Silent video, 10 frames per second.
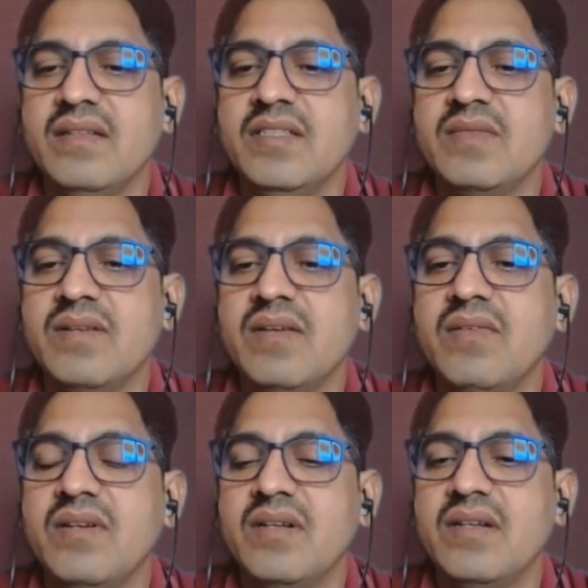This
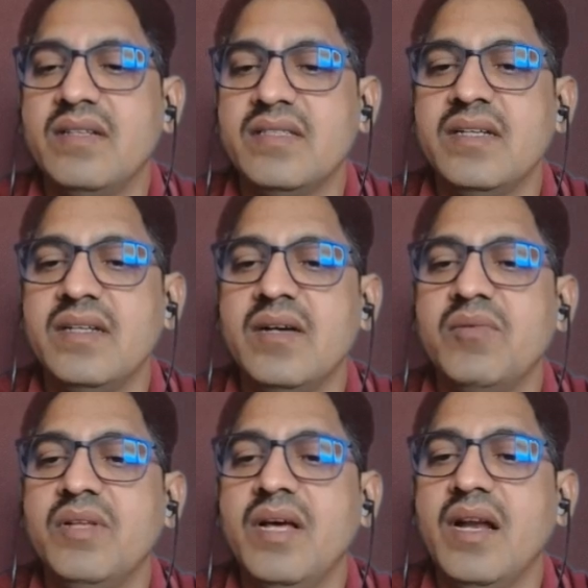flower doesn't
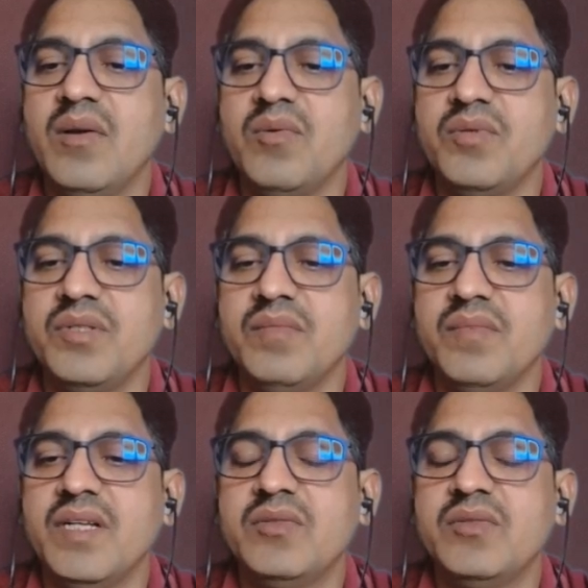have the androecium.